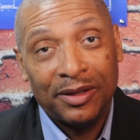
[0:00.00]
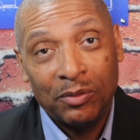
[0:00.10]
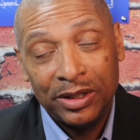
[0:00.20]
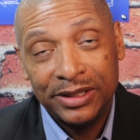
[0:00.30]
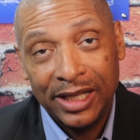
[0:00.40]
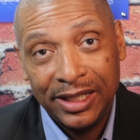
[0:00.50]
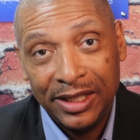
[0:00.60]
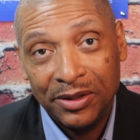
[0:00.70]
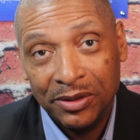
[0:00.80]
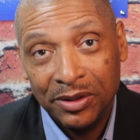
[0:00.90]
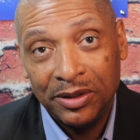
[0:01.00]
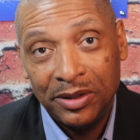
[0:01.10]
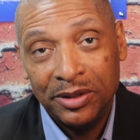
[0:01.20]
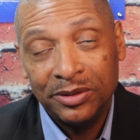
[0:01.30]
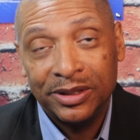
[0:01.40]
And one technique you could
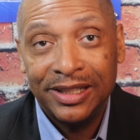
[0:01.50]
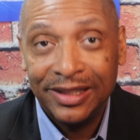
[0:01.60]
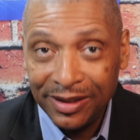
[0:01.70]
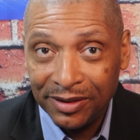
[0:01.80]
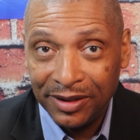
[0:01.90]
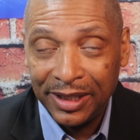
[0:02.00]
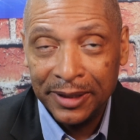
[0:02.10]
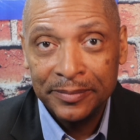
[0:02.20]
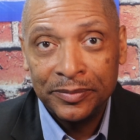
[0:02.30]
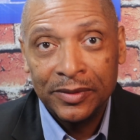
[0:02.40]
use in theory